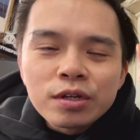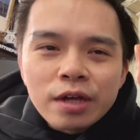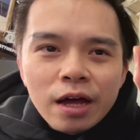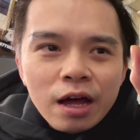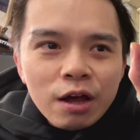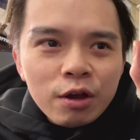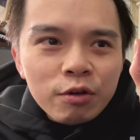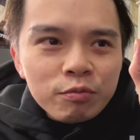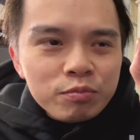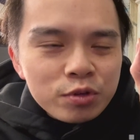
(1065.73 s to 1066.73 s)

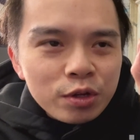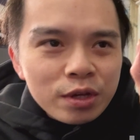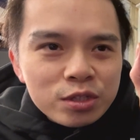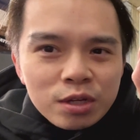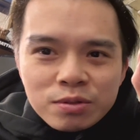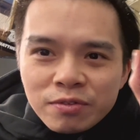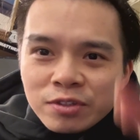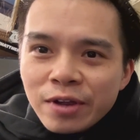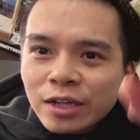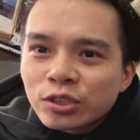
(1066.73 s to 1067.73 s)
In terms of
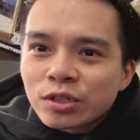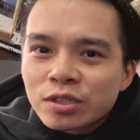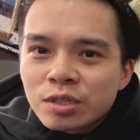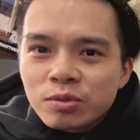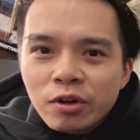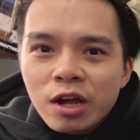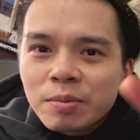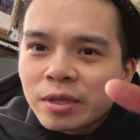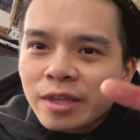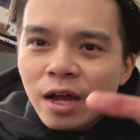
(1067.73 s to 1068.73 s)
interaction,
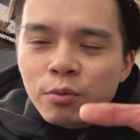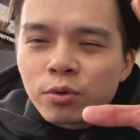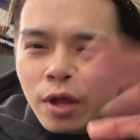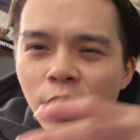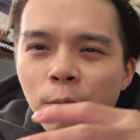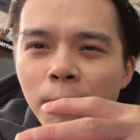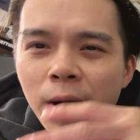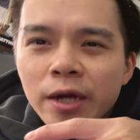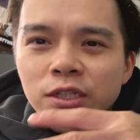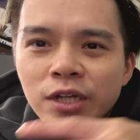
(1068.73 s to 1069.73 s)
subscribing, that will help
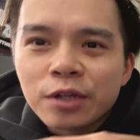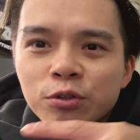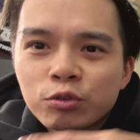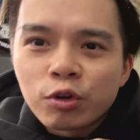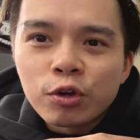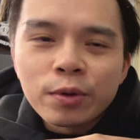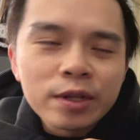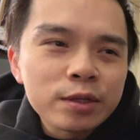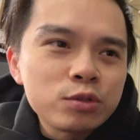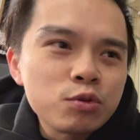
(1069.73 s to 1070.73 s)
my channel grow
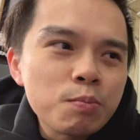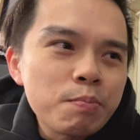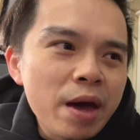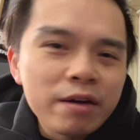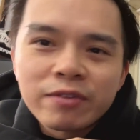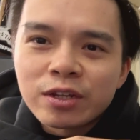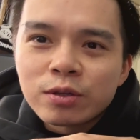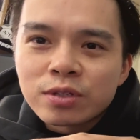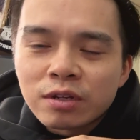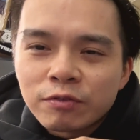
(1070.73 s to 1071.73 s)
and do better
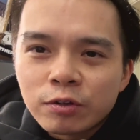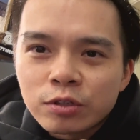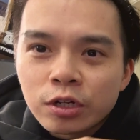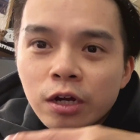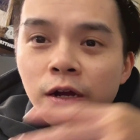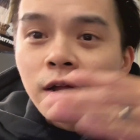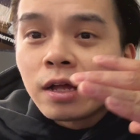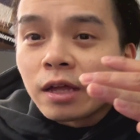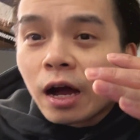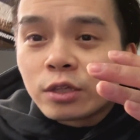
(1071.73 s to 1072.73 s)
videos in the future.
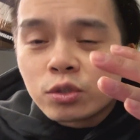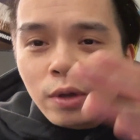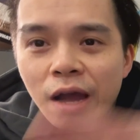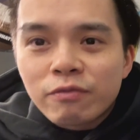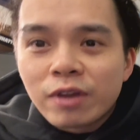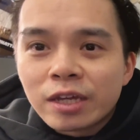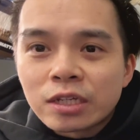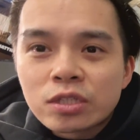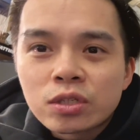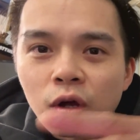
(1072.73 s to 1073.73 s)
I do have
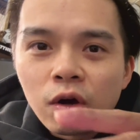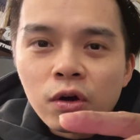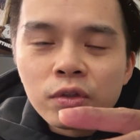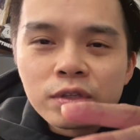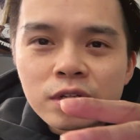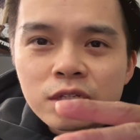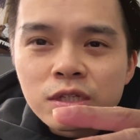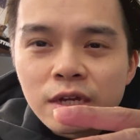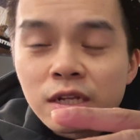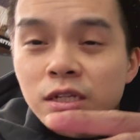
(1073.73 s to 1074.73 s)
links in the
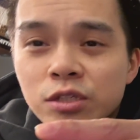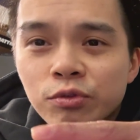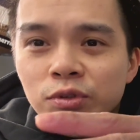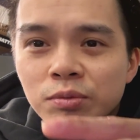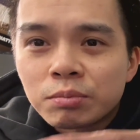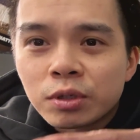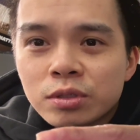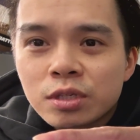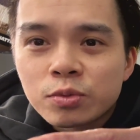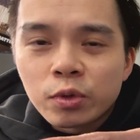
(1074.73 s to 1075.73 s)
description
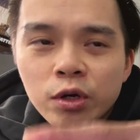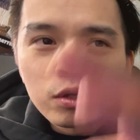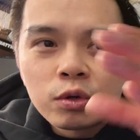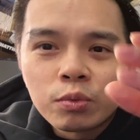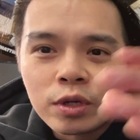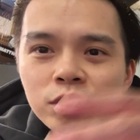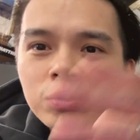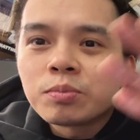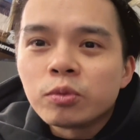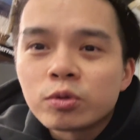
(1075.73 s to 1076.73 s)
box as well,
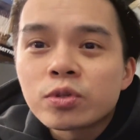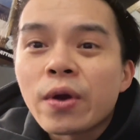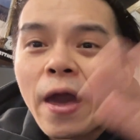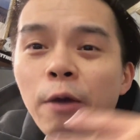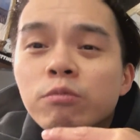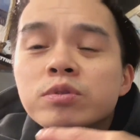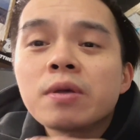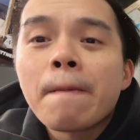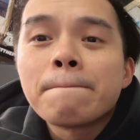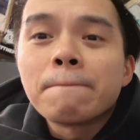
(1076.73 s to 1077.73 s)
which also helps
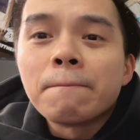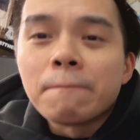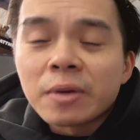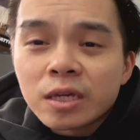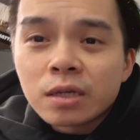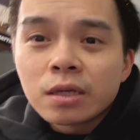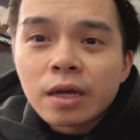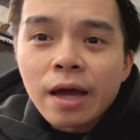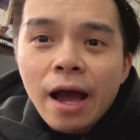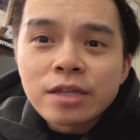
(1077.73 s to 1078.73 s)
me
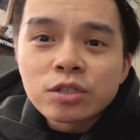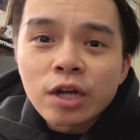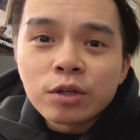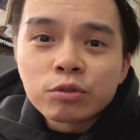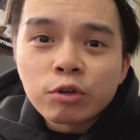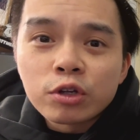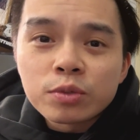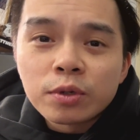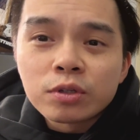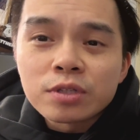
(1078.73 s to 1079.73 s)
as a channel grow
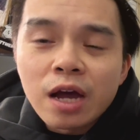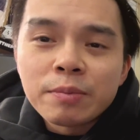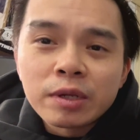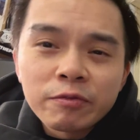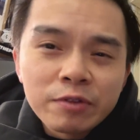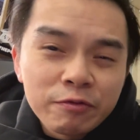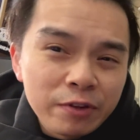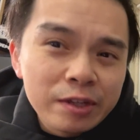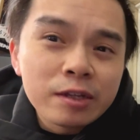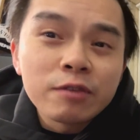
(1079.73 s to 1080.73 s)
as well, because I'm an
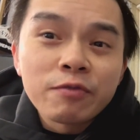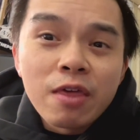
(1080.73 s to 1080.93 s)
affiliate.